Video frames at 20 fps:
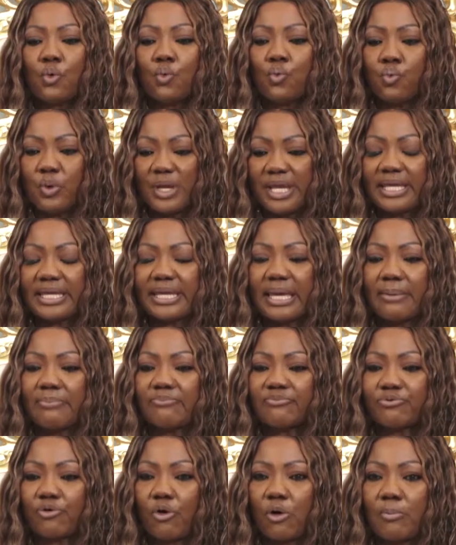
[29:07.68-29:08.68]
We
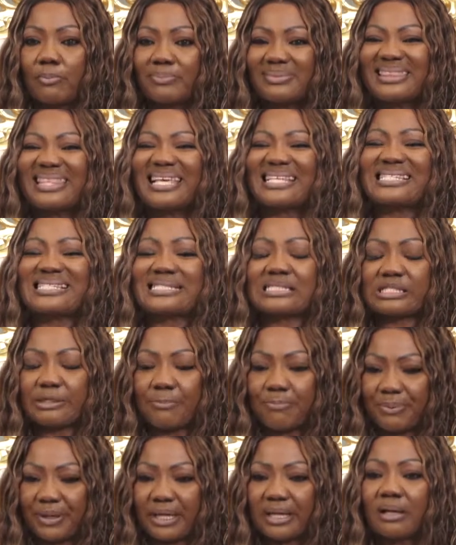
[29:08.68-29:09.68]
came from the
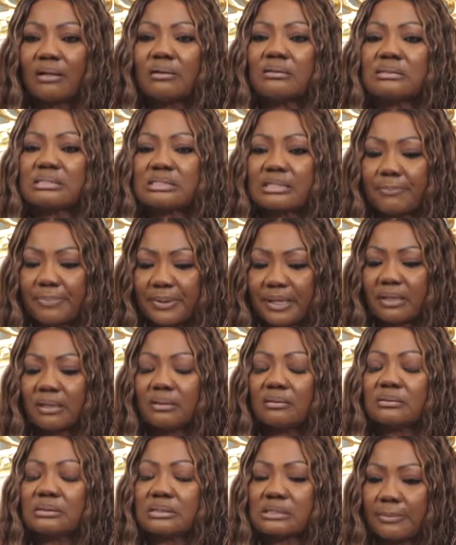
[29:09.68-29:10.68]
typical
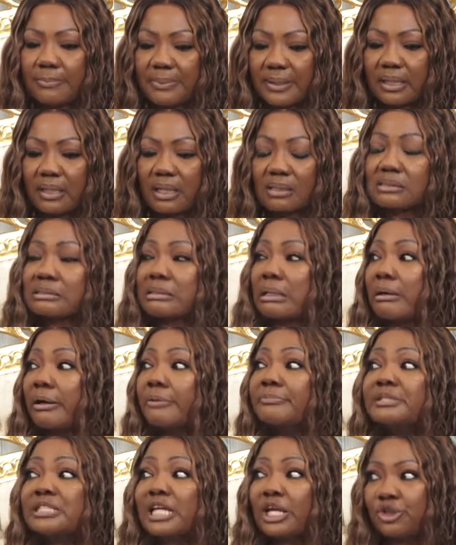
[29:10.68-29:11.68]

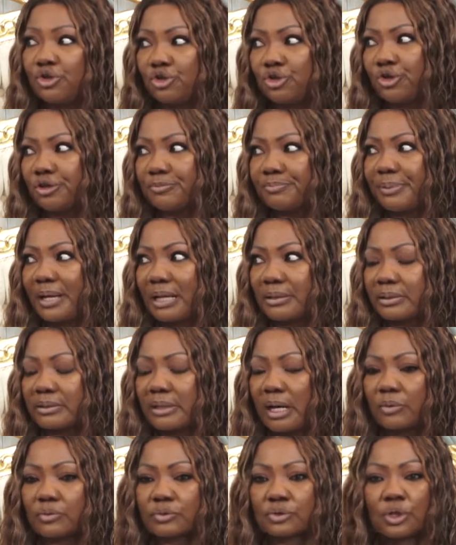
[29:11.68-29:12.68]
Scripture Union
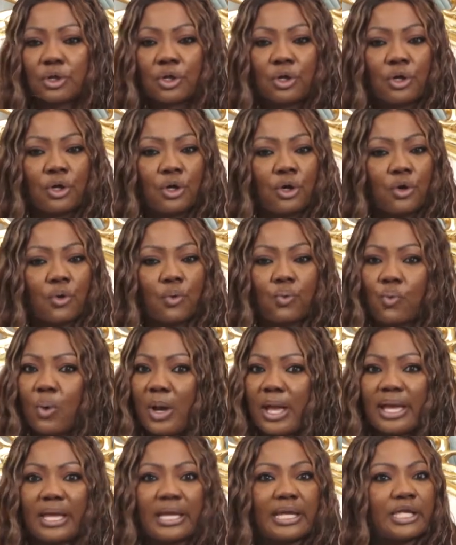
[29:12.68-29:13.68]
background,
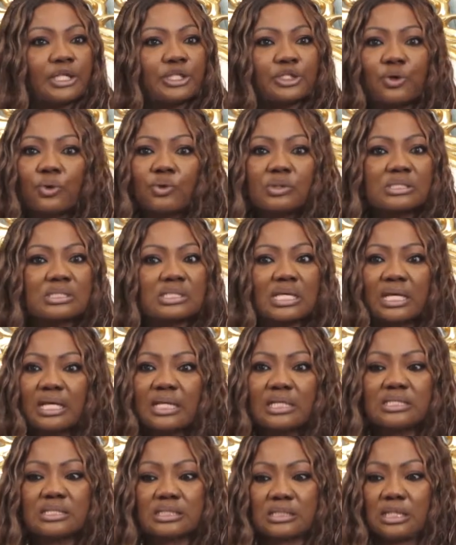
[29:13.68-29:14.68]
where in those
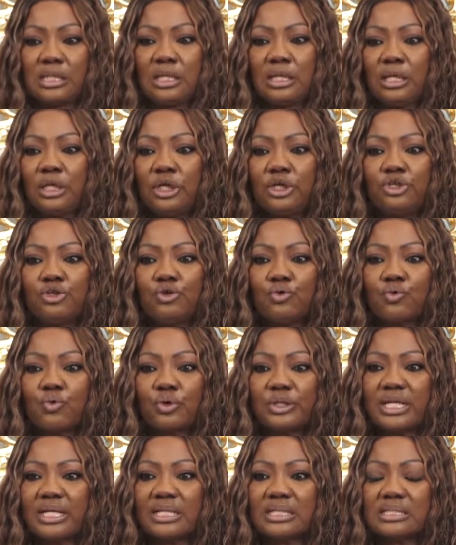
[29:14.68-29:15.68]
days you
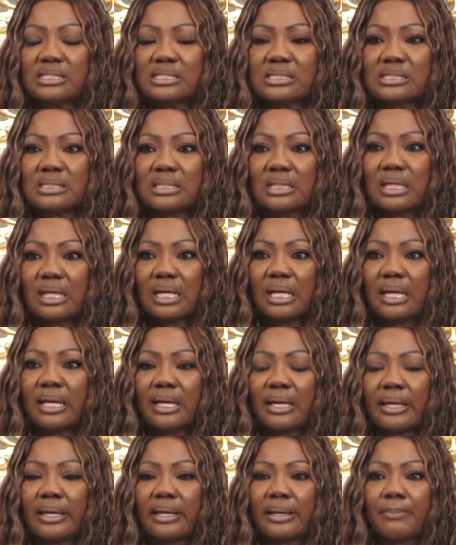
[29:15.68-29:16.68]
couldn't
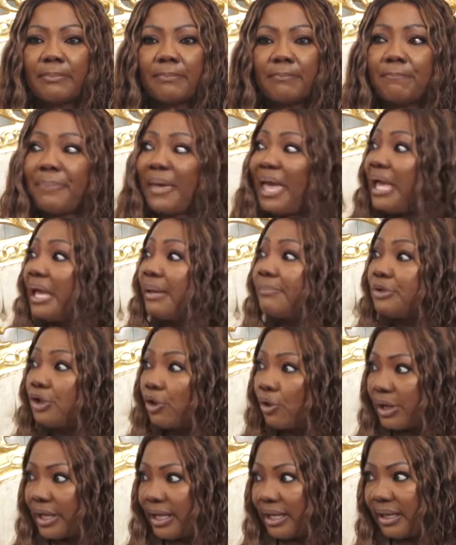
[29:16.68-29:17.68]
perm
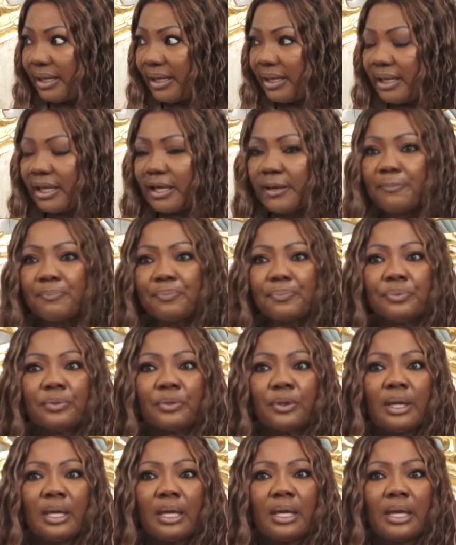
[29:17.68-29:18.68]
your hair,
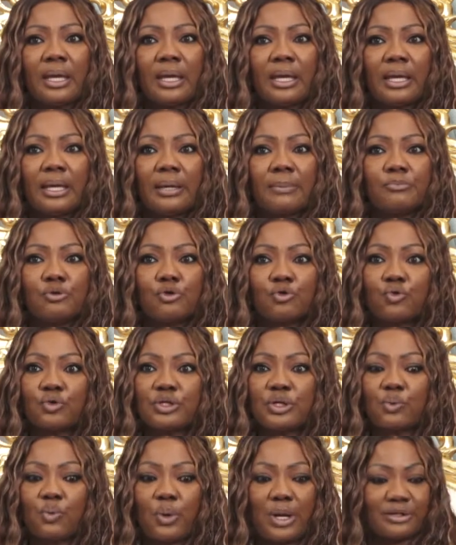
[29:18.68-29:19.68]
you
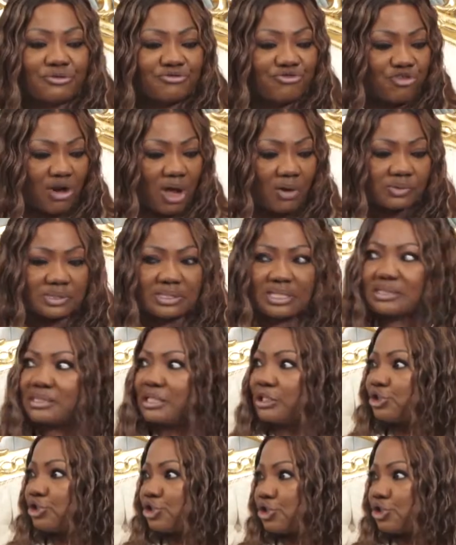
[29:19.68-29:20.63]
couldn't wear trousers and